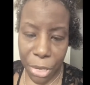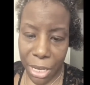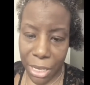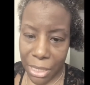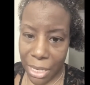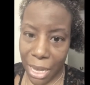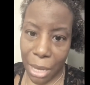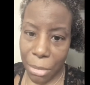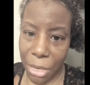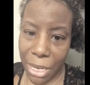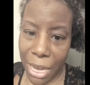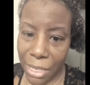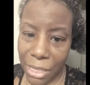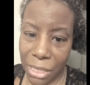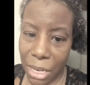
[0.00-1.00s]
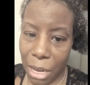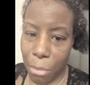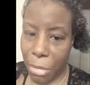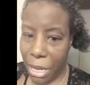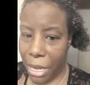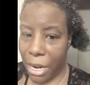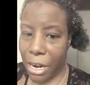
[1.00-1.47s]
because had me not stopped,
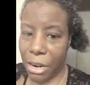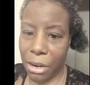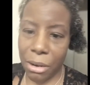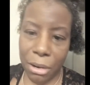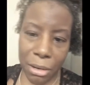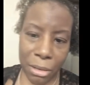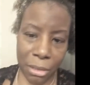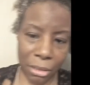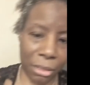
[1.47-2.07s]
my hair